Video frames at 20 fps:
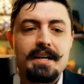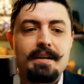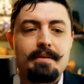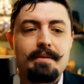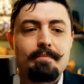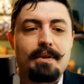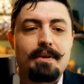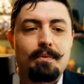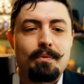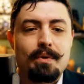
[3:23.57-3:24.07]

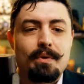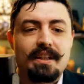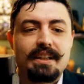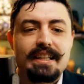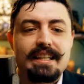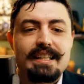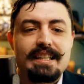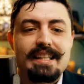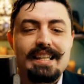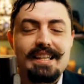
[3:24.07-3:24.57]
But
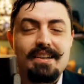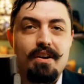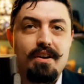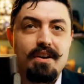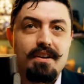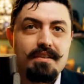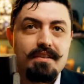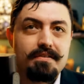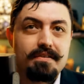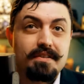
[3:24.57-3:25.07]
really, the
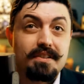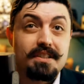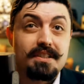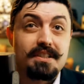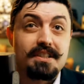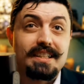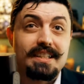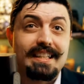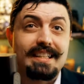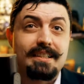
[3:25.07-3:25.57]

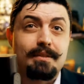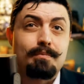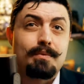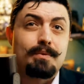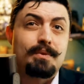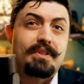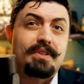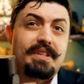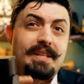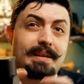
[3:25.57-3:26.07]
offer is
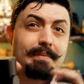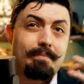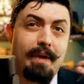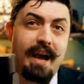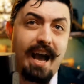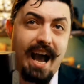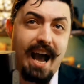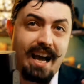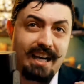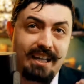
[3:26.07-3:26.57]
more the
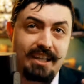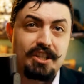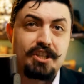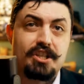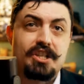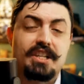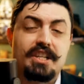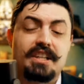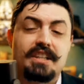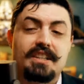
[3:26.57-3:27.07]

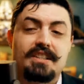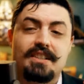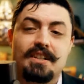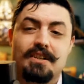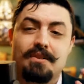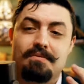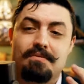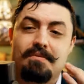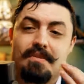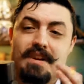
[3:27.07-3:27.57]
packaging
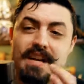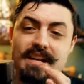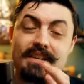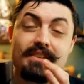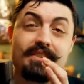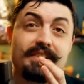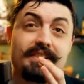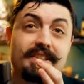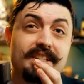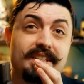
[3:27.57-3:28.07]

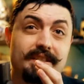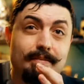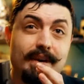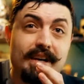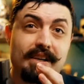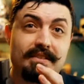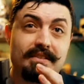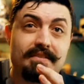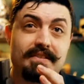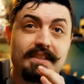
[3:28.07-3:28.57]
around this
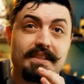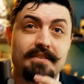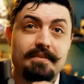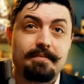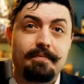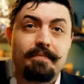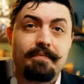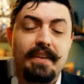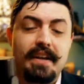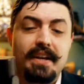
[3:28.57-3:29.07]
microphone,
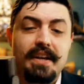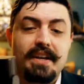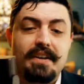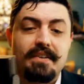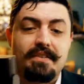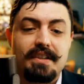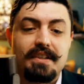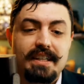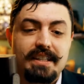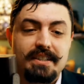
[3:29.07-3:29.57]

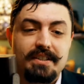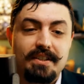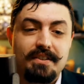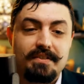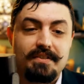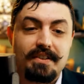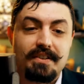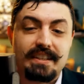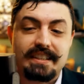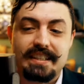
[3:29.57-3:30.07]
right? So,
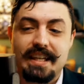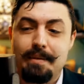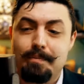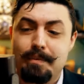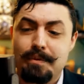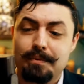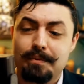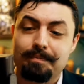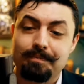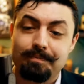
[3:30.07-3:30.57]
for
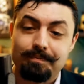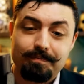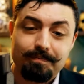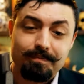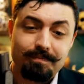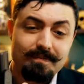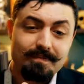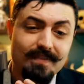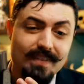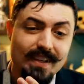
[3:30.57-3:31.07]
example,
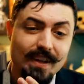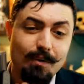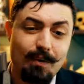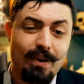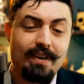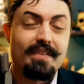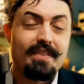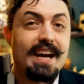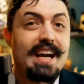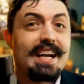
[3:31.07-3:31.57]

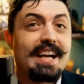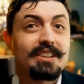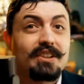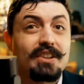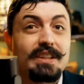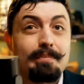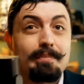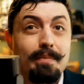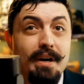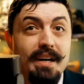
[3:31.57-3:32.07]
whenever I
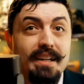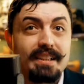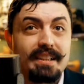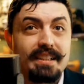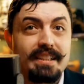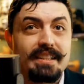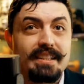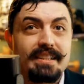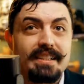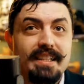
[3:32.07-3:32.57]
actually bought
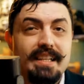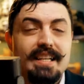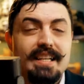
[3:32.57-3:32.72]
this,